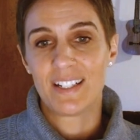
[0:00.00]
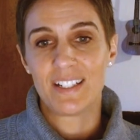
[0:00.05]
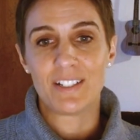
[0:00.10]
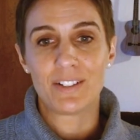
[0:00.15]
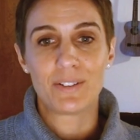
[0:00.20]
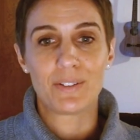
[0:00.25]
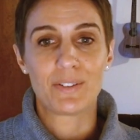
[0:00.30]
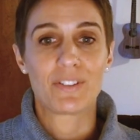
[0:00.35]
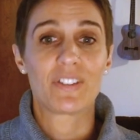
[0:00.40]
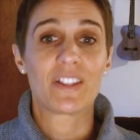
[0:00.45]
You
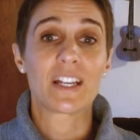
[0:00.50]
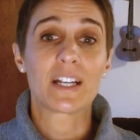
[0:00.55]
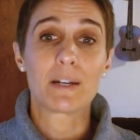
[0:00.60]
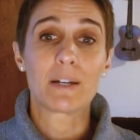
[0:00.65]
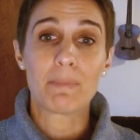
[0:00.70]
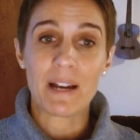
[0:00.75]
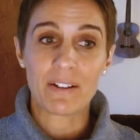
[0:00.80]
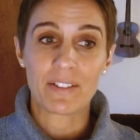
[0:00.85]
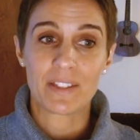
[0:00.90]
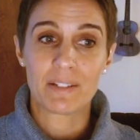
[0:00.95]
know, you think
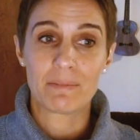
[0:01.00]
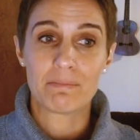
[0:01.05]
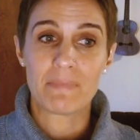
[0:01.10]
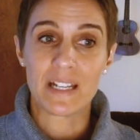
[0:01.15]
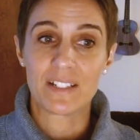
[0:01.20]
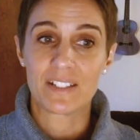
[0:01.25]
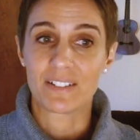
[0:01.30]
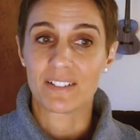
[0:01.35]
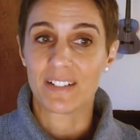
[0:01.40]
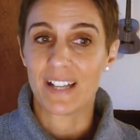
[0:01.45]
about the
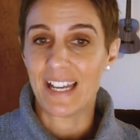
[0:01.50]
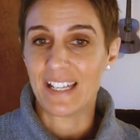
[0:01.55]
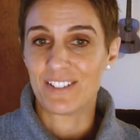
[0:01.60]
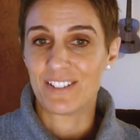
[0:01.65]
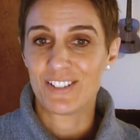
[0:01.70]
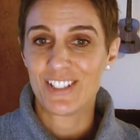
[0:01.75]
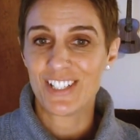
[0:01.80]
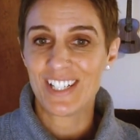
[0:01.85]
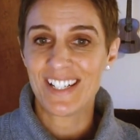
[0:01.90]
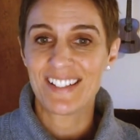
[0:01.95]
mental
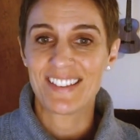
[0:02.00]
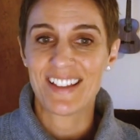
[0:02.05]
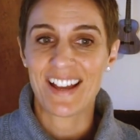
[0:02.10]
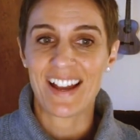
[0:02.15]
energy